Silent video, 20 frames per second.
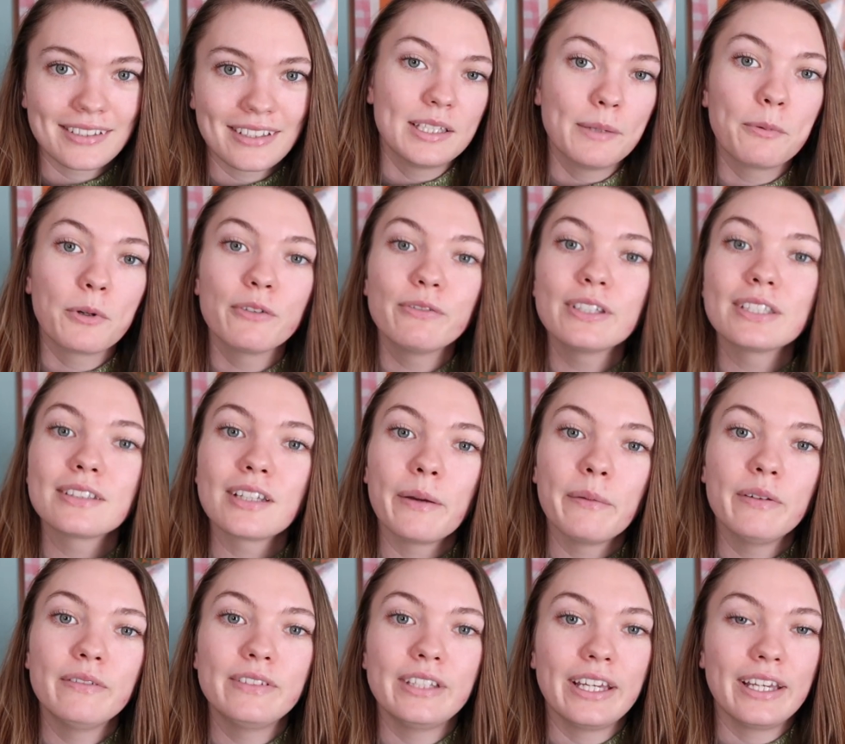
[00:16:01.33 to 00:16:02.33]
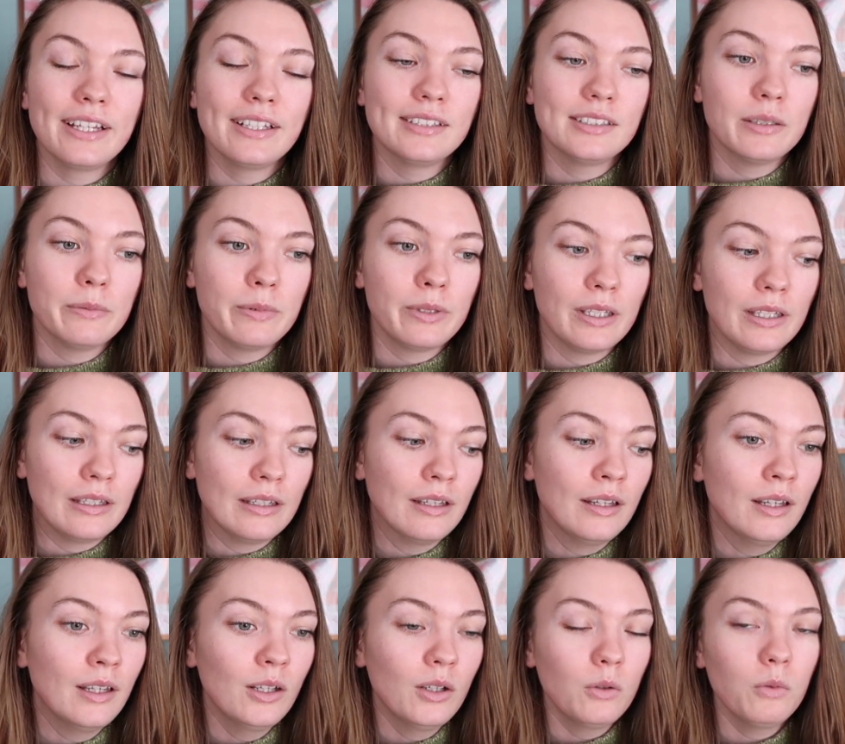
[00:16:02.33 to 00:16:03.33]
It's the perfect time of day to be
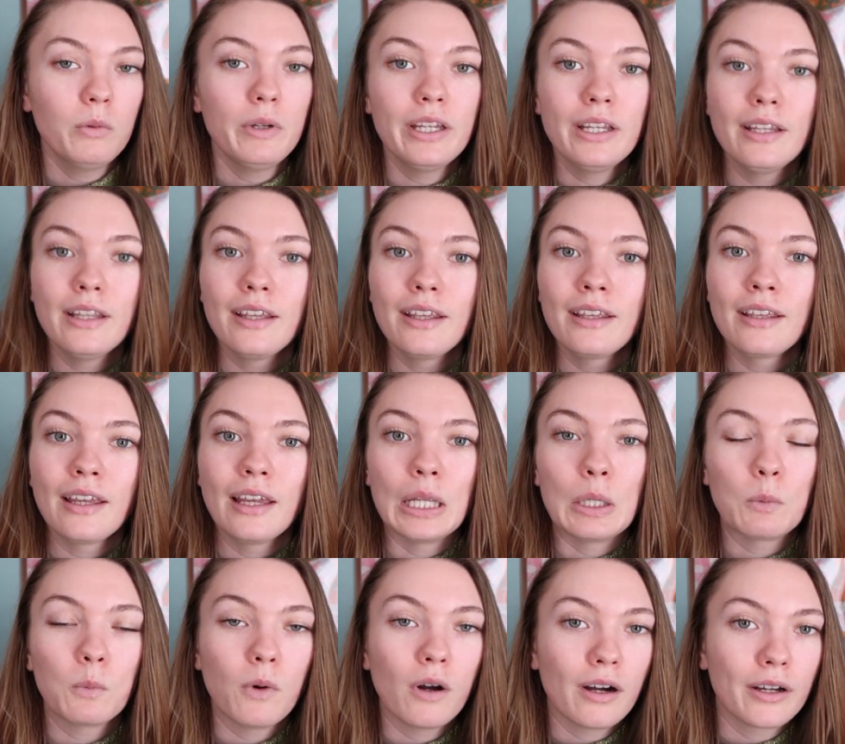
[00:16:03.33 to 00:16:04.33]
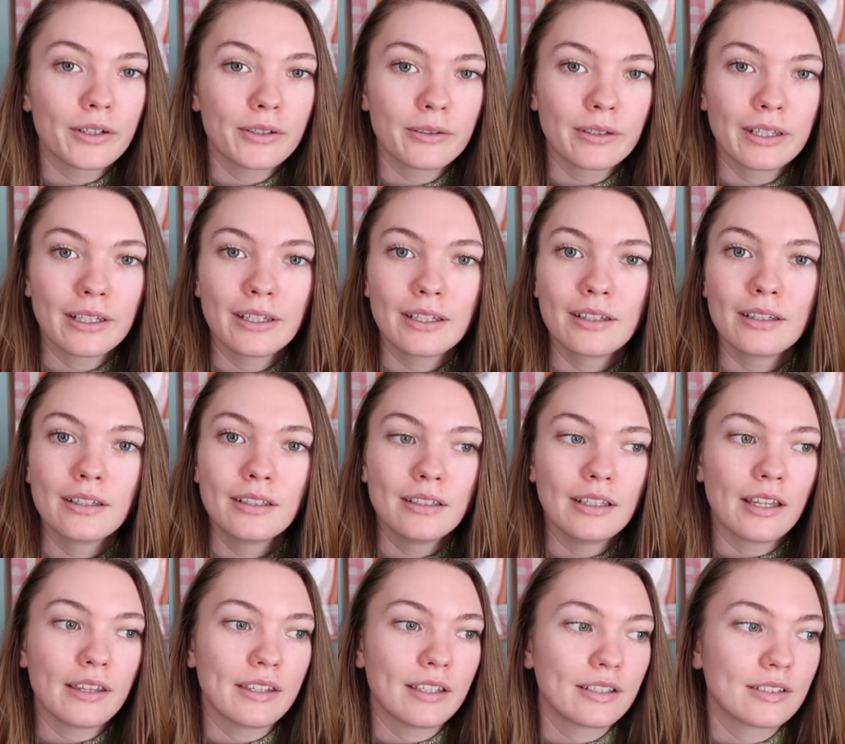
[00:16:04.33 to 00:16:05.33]
weeding and watering.
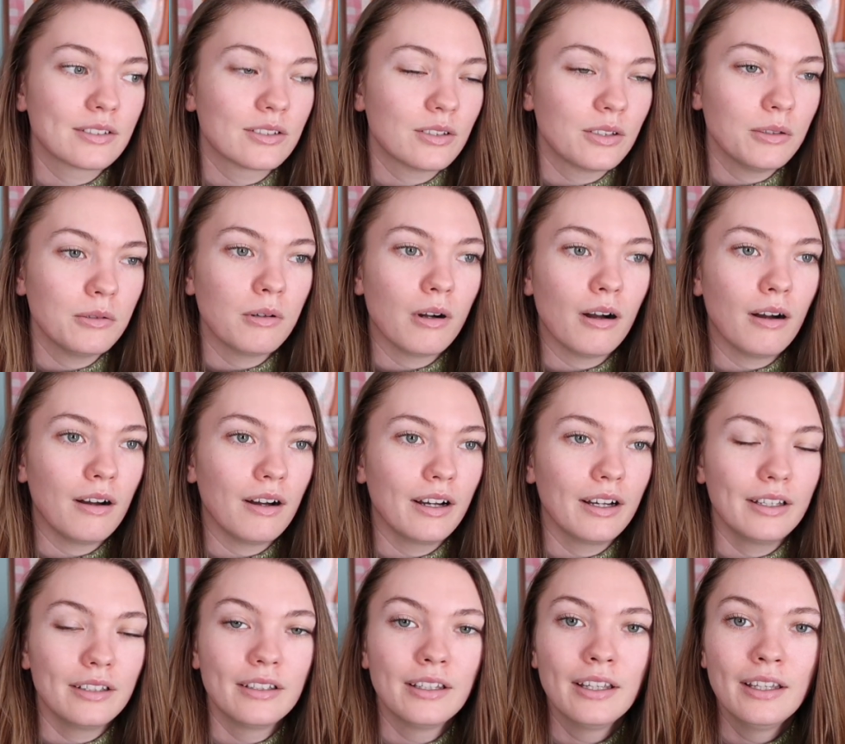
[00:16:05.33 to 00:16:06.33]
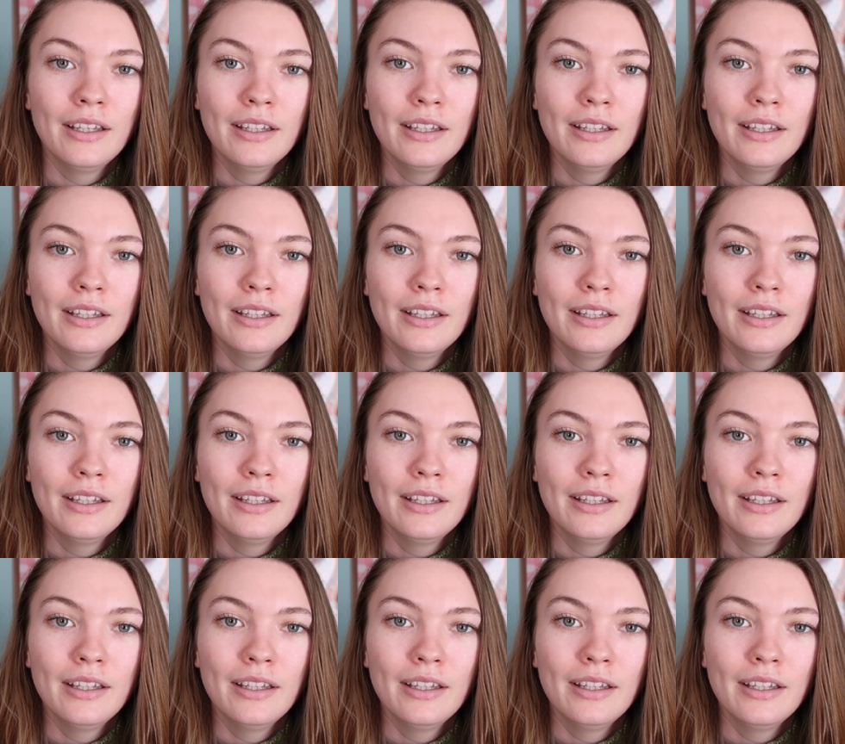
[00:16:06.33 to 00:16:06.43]
Nothing's too hot.